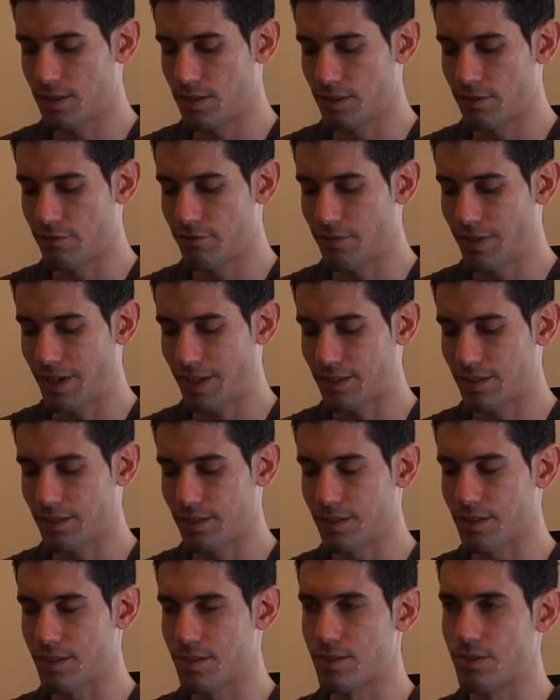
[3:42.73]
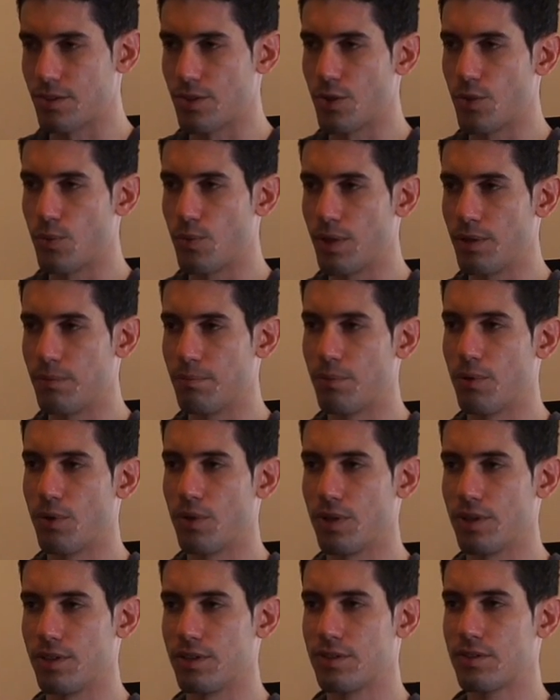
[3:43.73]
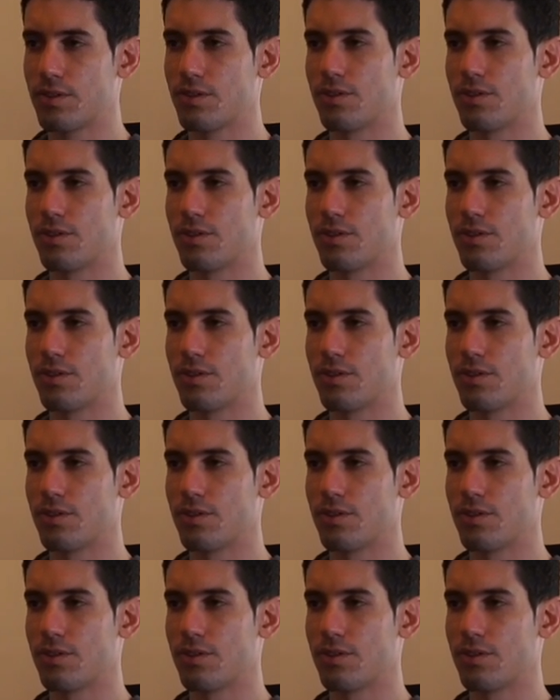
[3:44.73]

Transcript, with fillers: the fact that there's no one point